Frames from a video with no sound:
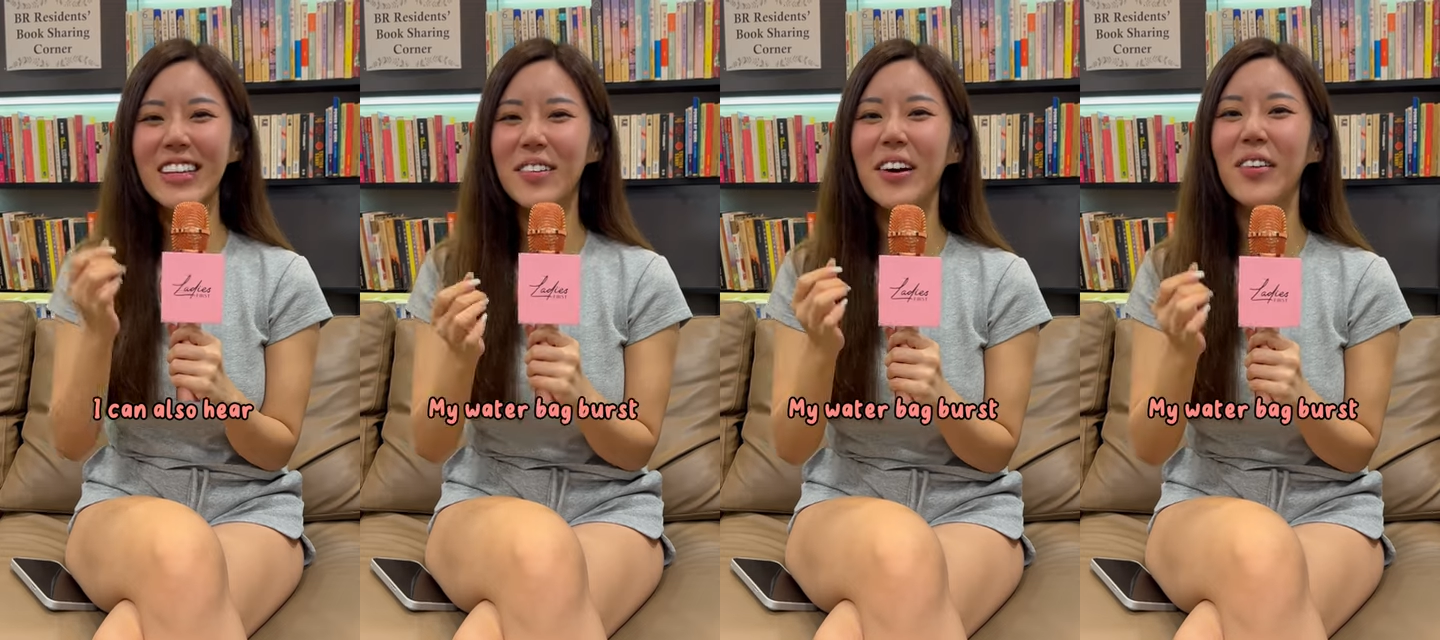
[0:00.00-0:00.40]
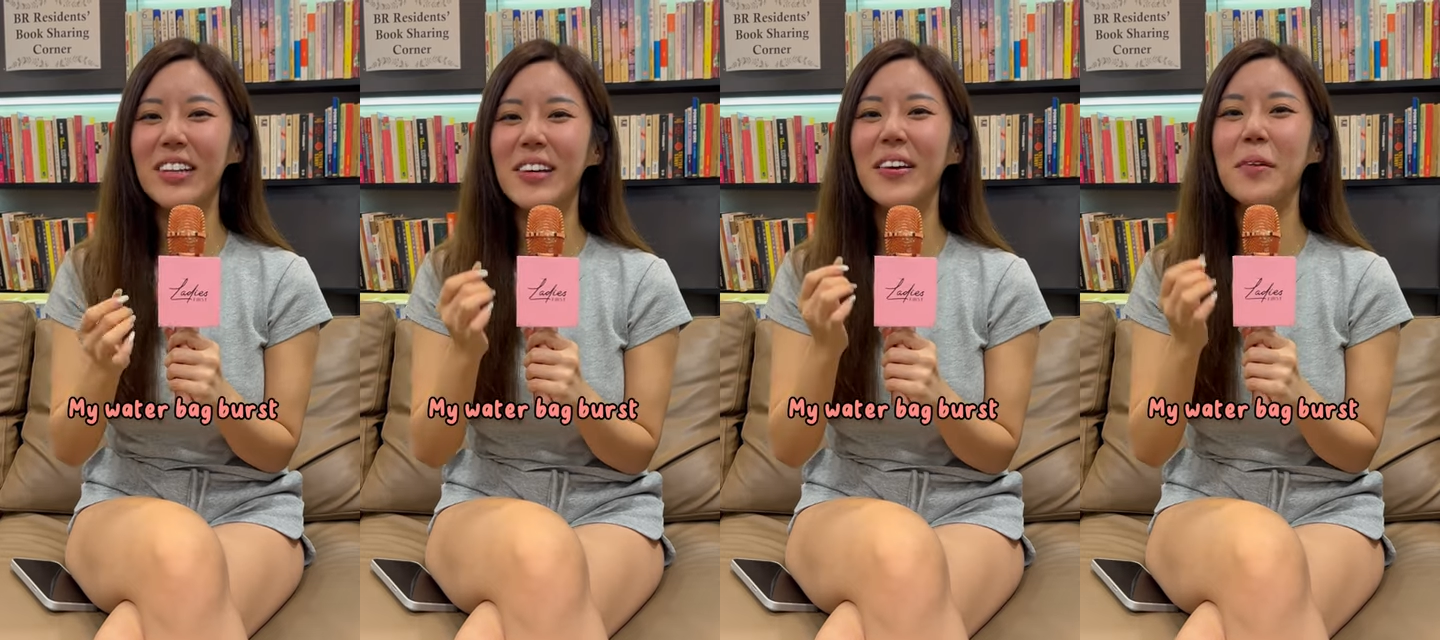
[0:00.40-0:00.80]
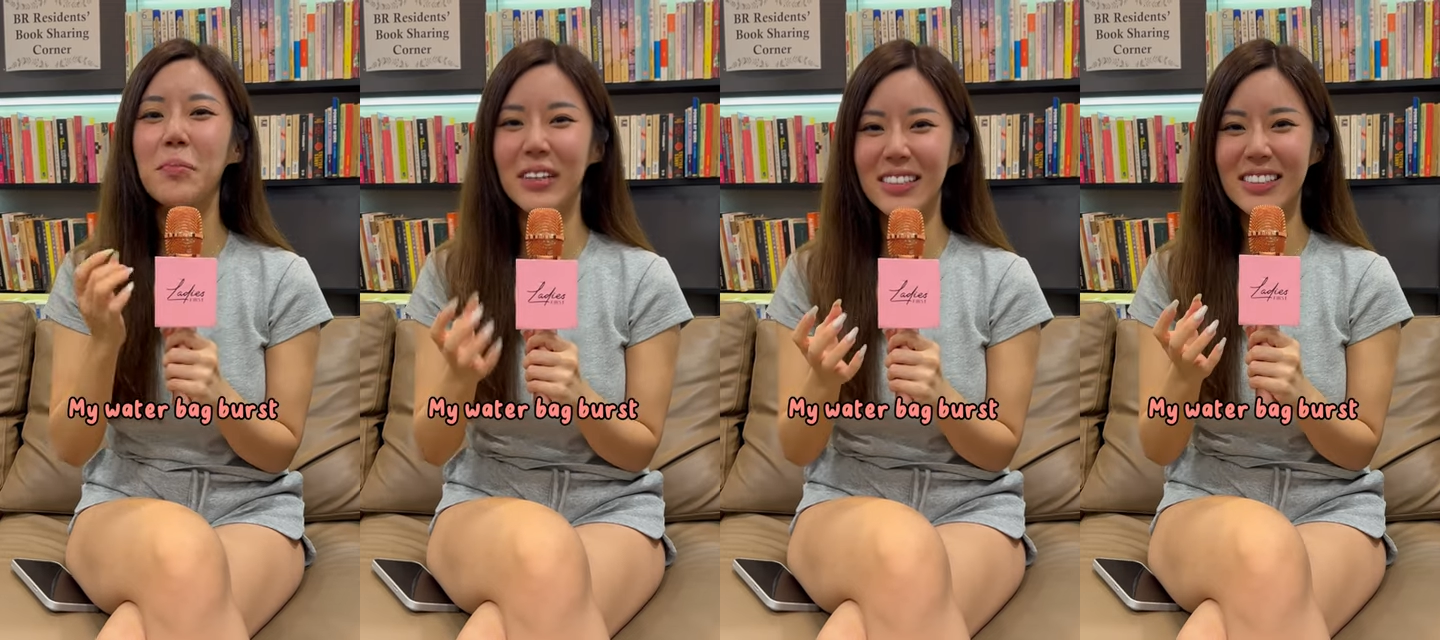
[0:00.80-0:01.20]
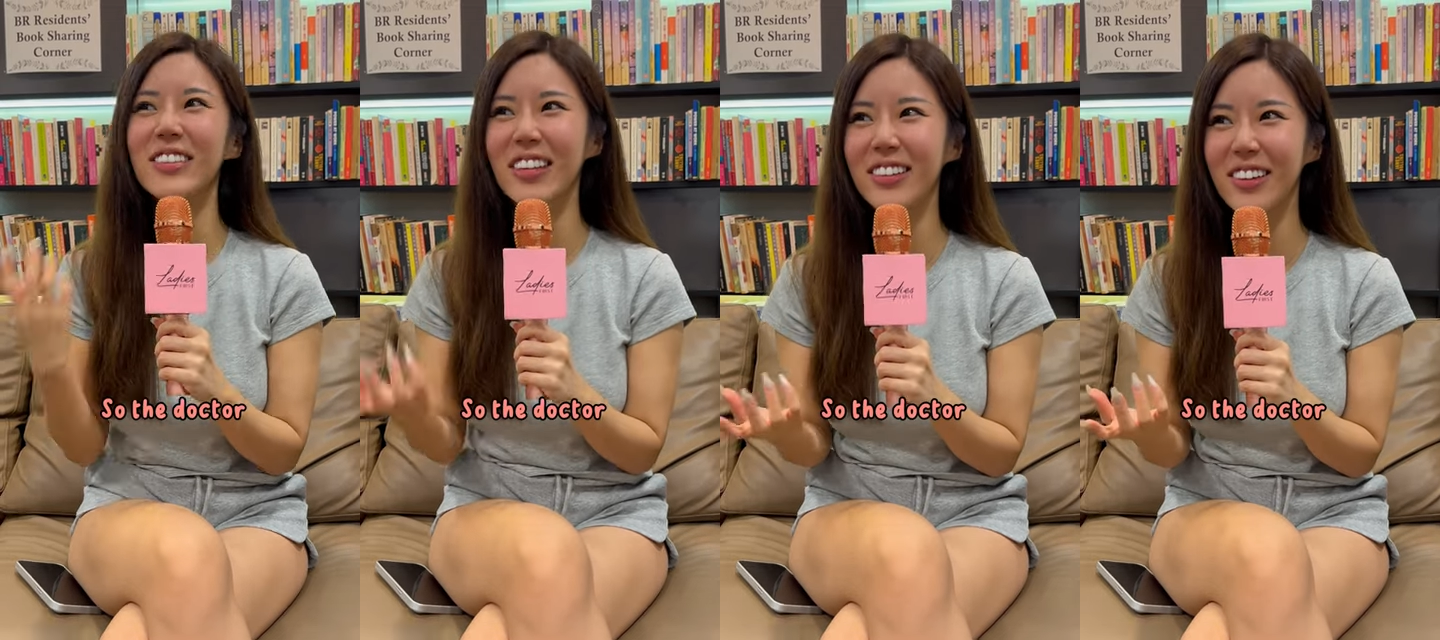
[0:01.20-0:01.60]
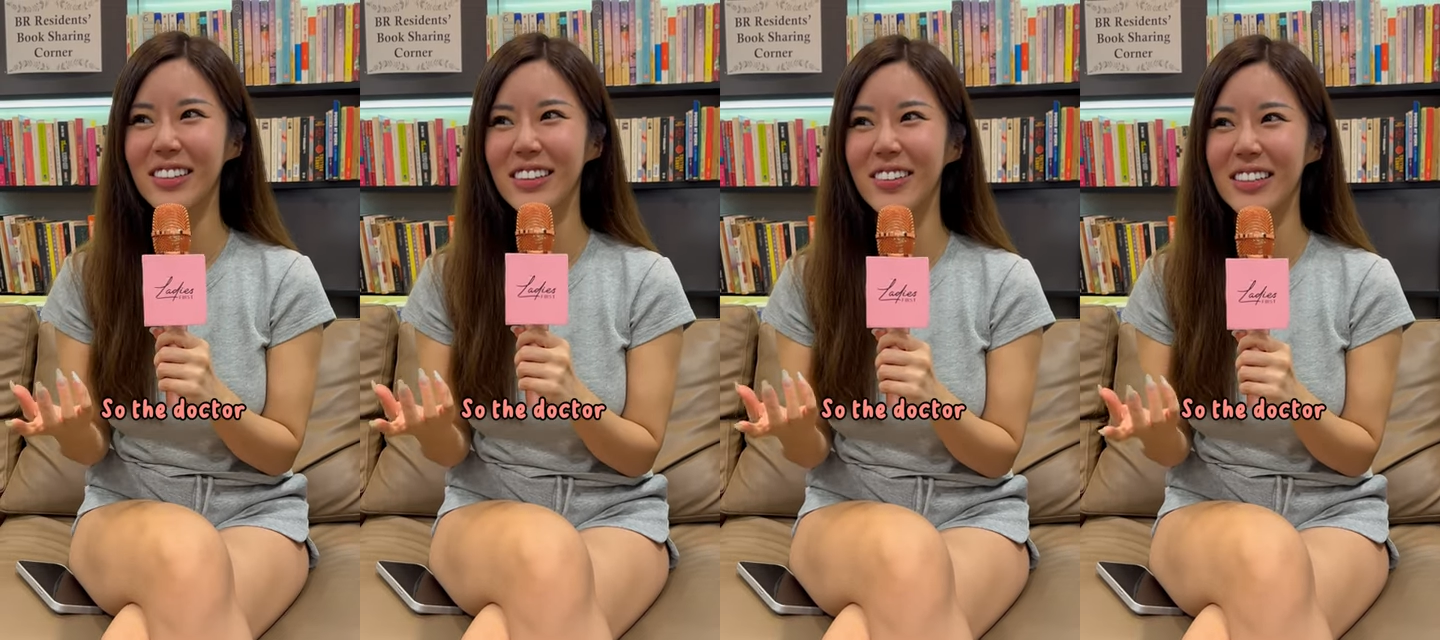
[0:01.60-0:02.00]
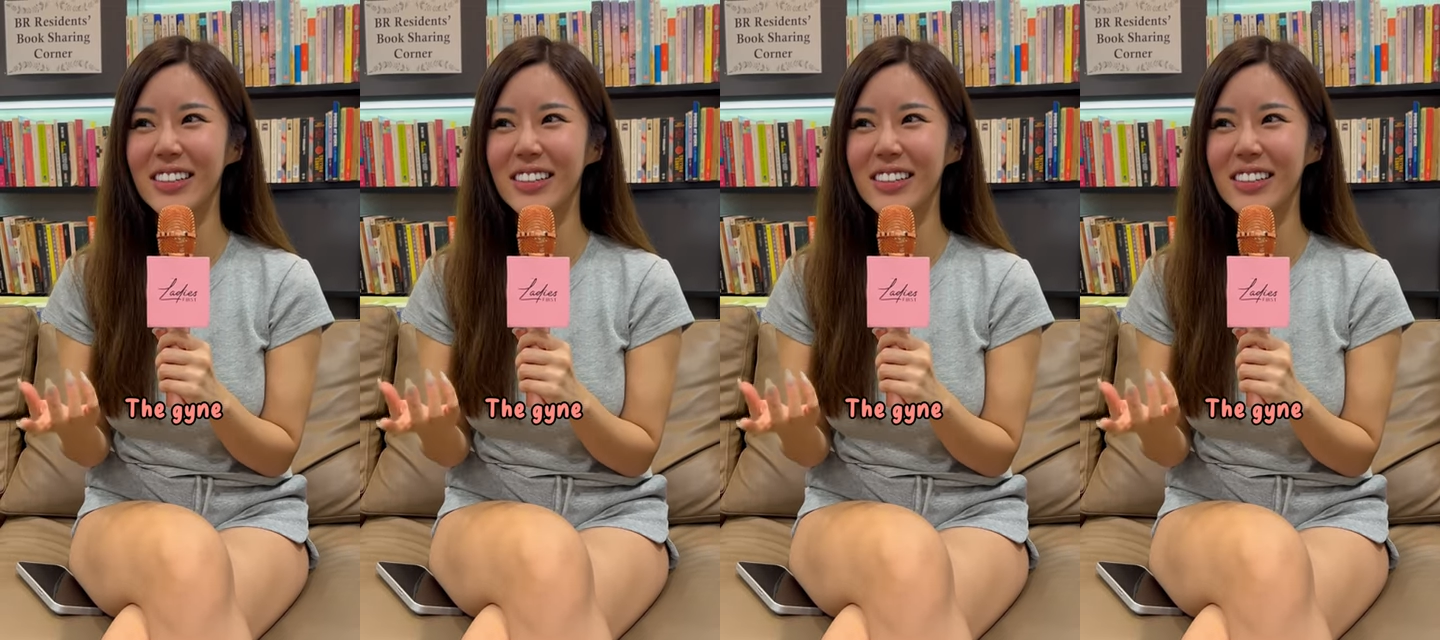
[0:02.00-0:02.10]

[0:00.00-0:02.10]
hear my water bag burst so the doctor